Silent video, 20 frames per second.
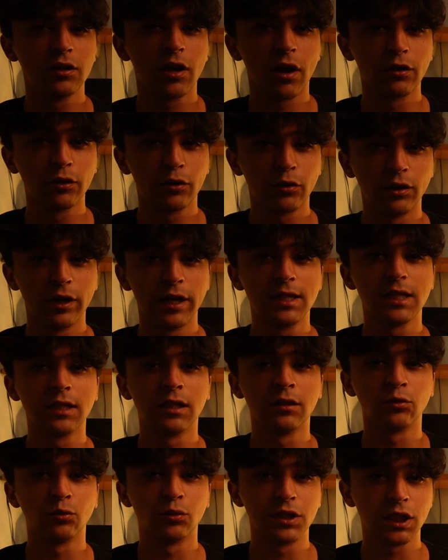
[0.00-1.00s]

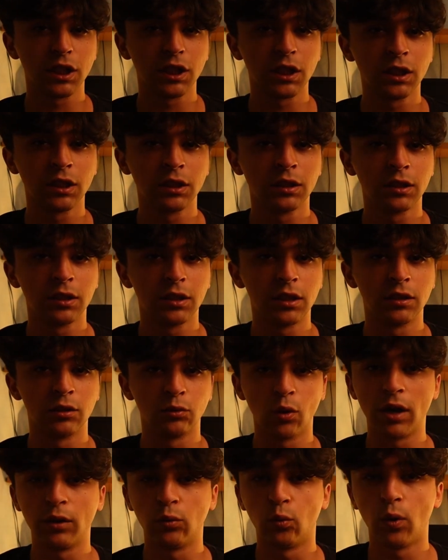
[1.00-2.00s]
calculating return in
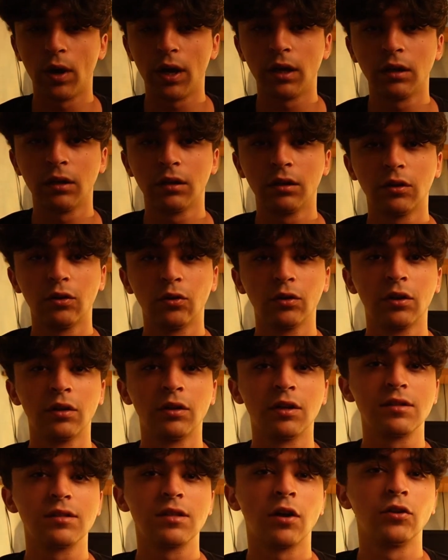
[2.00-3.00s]
the right way, you're
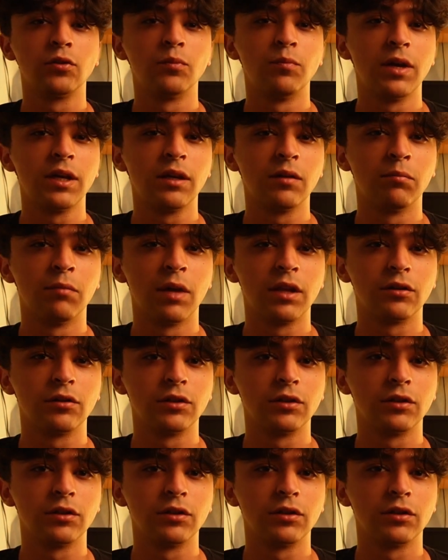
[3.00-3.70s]
gonna start making better